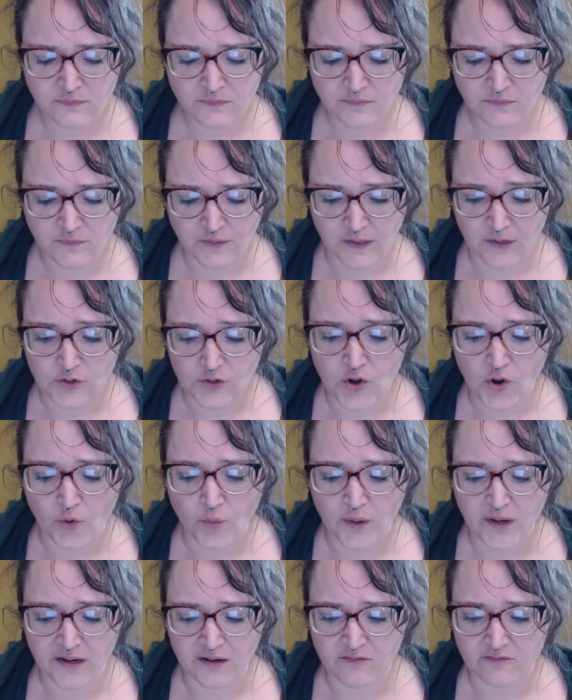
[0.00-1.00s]
like
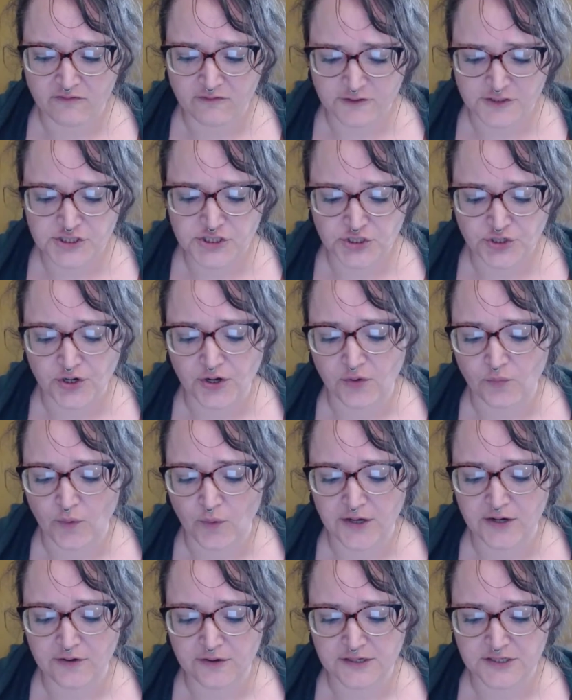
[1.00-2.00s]
knowing for sure
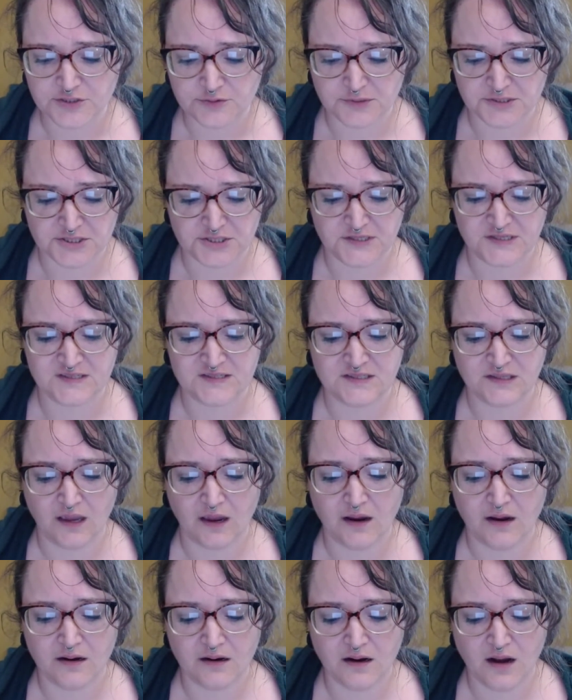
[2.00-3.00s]
what your intuition is
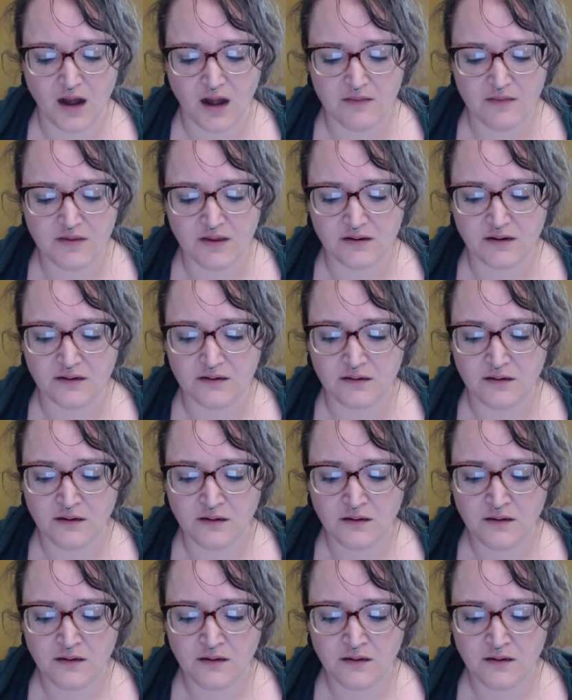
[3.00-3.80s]
saying, and then